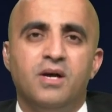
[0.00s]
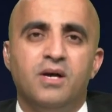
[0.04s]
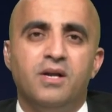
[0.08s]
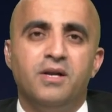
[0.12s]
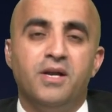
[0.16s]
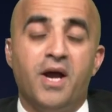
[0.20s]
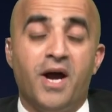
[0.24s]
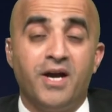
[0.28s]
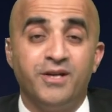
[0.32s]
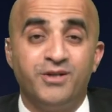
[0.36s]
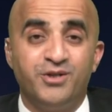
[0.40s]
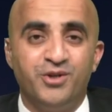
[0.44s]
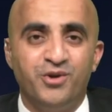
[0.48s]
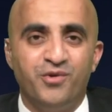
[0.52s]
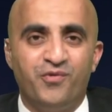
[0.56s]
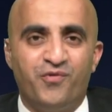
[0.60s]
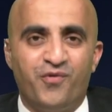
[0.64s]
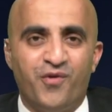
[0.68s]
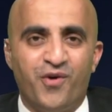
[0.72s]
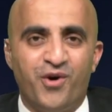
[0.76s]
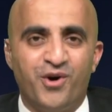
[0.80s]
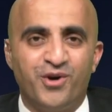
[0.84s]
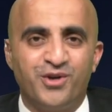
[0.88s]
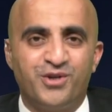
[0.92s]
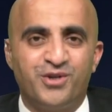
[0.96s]

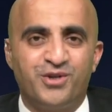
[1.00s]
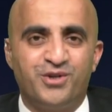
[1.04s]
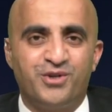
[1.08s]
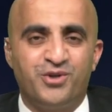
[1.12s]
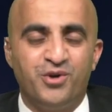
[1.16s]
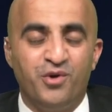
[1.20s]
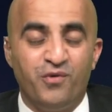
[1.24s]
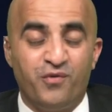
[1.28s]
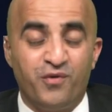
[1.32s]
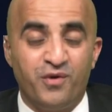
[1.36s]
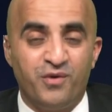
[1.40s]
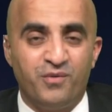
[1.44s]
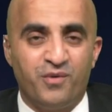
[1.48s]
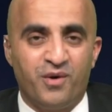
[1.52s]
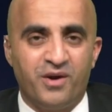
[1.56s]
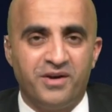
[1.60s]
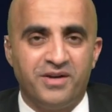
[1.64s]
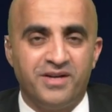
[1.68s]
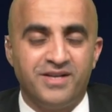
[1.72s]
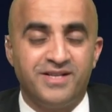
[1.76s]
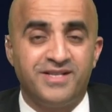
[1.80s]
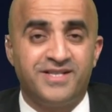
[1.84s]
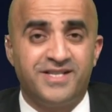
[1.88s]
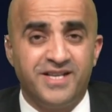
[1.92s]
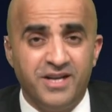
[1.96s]

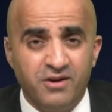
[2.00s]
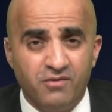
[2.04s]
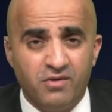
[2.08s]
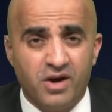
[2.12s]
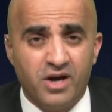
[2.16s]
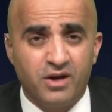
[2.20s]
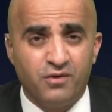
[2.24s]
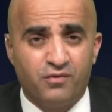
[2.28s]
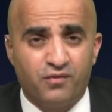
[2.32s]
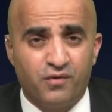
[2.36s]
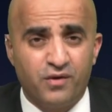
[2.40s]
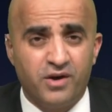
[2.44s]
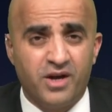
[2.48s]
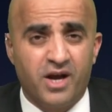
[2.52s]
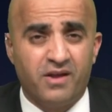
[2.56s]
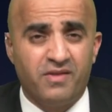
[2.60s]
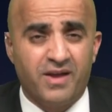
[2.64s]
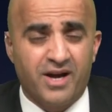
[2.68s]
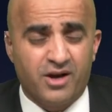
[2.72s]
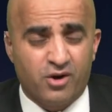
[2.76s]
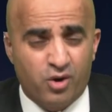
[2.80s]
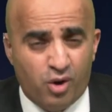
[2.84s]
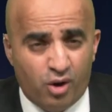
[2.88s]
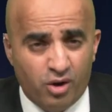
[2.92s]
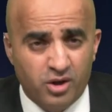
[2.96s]
924-231-083 and
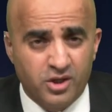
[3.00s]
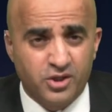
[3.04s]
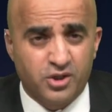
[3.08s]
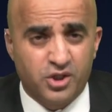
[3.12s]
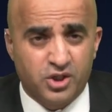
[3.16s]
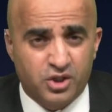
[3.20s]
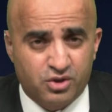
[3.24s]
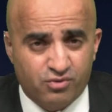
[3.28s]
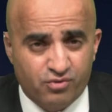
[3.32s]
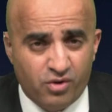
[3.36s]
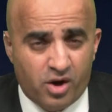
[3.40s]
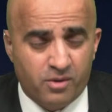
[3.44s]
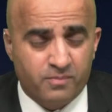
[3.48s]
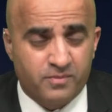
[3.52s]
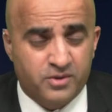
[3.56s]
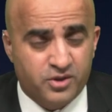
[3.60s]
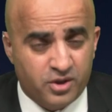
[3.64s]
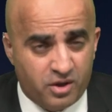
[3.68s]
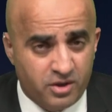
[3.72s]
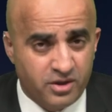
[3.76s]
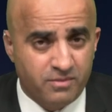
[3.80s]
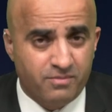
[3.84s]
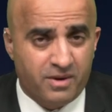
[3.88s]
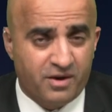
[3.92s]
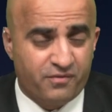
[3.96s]
that caller just dropped.
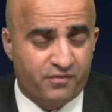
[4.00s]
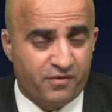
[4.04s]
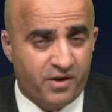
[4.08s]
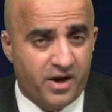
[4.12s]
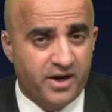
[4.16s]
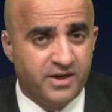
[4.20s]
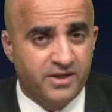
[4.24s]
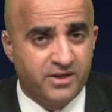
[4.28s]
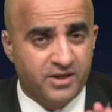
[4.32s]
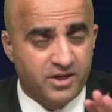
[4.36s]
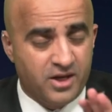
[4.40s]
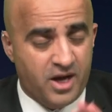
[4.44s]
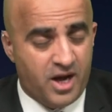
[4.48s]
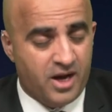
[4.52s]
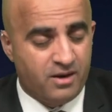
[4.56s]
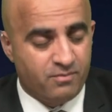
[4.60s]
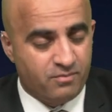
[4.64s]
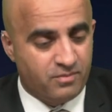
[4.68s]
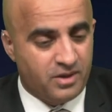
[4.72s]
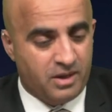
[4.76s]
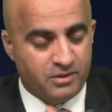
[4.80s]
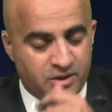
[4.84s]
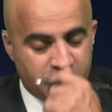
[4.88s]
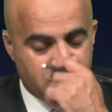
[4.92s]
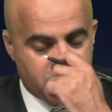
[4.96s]
Sorry, my friend. Uh,
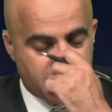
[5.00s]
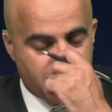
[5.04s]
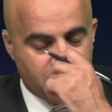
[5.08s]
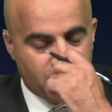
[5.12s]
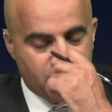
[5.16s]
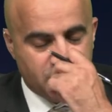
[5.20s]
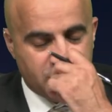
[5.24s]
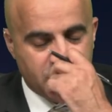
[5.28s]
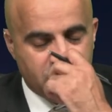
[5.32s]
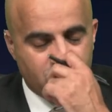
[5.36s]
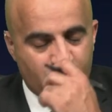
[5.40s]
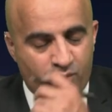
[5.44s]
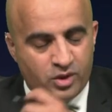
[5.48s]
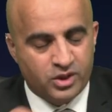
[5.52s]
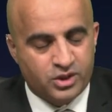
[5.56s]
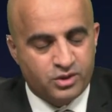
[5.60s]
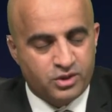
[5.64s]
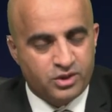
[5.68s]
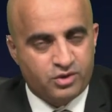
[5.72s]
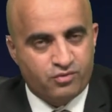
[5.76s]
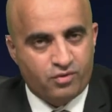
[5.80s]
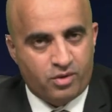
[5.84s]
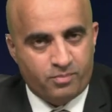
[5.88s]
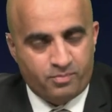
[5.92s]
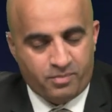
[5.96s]
I just didn't, didn't, want to
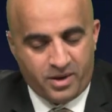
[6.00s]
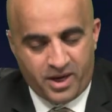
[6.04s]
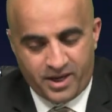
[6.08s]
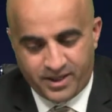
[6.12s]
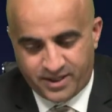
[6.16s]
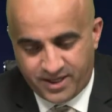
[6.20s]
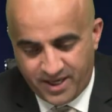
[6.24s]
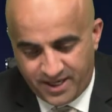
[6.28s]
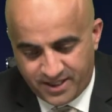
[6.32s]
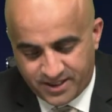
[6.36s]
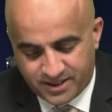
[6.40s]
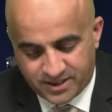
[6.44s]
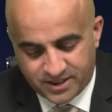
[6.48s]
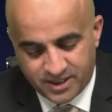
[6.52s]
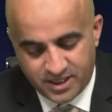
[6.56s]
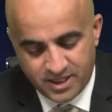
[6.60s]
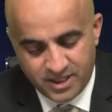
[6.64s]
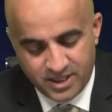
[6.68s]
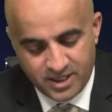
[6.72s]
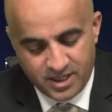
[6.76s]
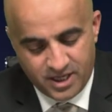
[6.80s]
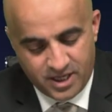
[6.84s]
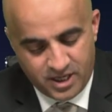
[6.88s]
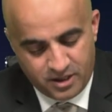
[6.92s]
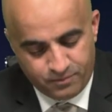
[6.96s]
interrupt our guest.
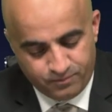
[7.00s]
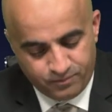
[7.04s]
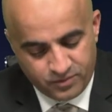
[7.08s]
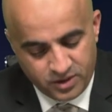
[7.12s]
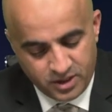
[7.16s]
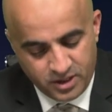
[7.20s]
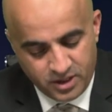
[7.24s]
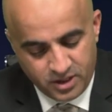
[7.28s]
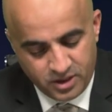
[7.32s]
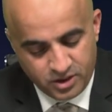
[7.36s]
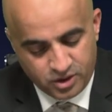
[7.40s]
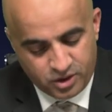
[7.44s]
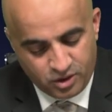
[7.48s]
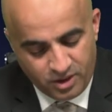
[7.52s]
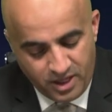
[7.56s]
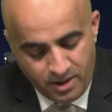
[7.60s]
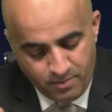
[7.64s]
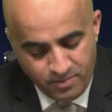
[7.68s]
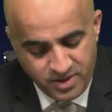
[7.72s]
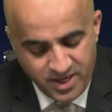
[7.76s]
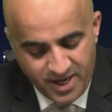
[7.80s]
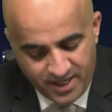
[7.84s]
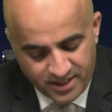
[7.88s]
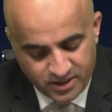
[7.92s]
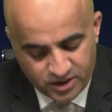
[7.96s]
Um, so let
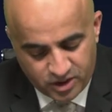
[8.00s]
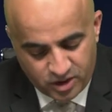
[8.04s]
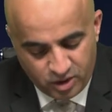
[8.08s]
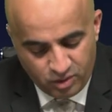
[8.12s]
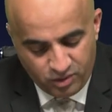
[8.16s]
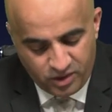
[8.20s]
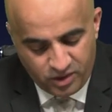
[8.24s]
me ask you